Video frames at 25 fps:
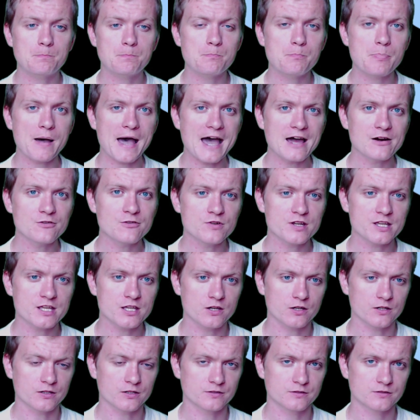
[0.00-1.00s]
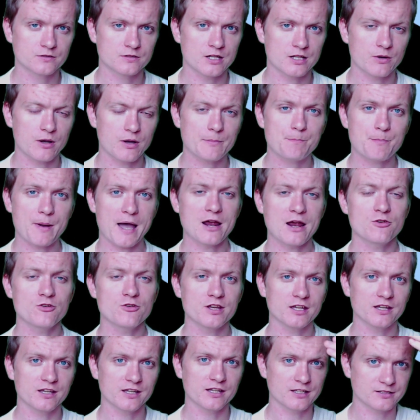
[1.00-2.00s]
Barriers. Now, a
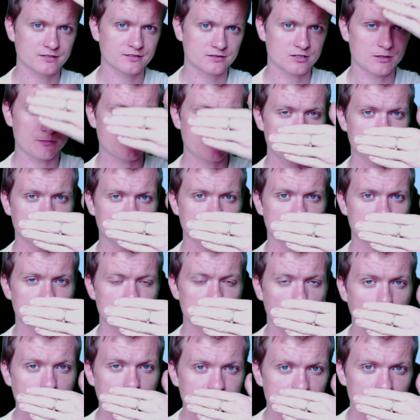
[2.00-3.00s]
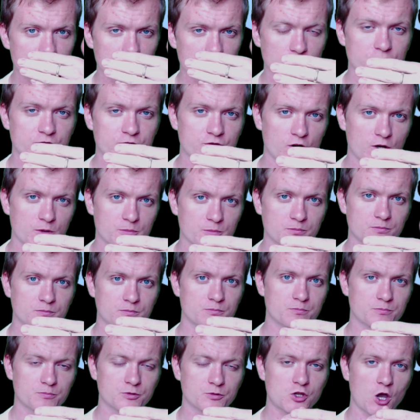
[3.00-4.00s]
barrier is something that stops you from
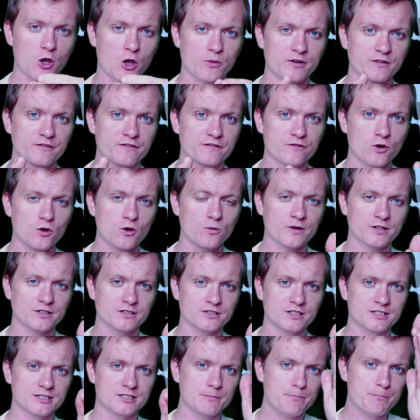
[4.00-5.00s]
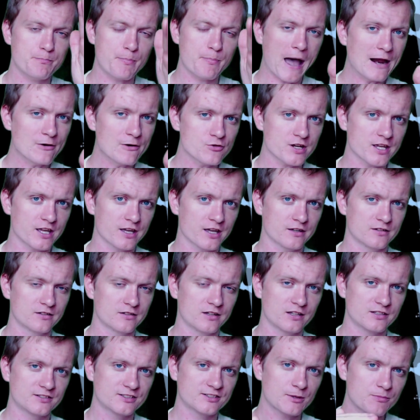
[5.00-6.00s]
going forwards. It's a barrier.
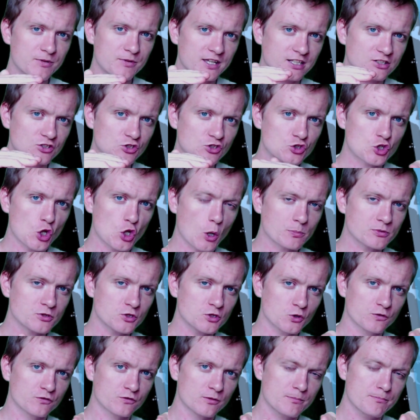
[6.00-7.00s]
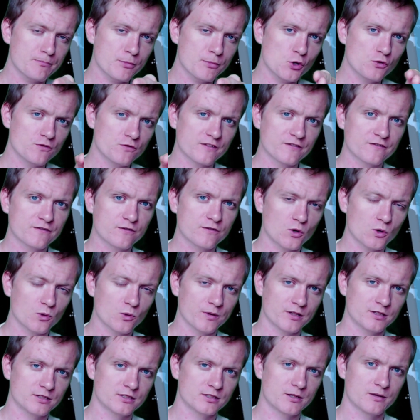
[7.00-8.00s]
It's something that stops you from moving
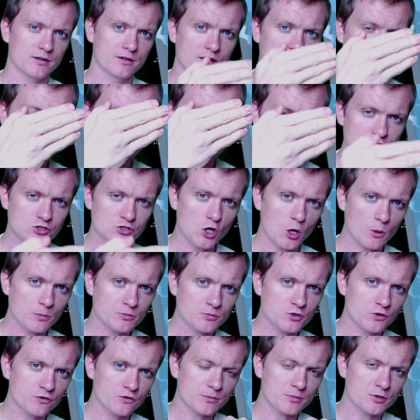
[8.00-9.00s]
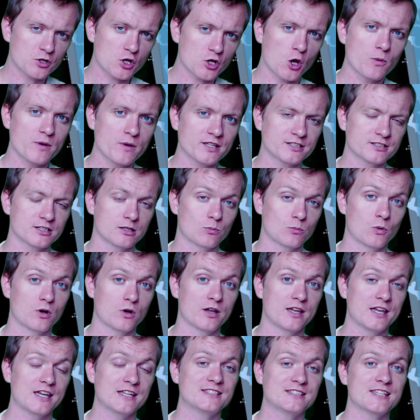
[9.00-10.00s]
forwards. It stops you from going somewhere.
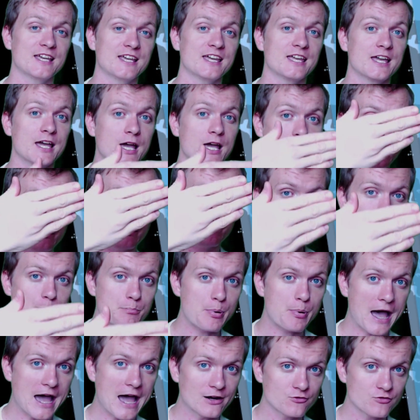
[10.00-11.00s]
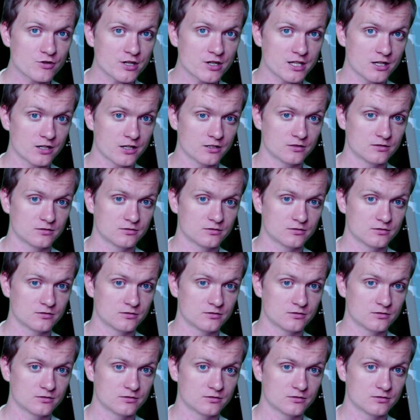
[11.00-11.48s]
It's a barrier.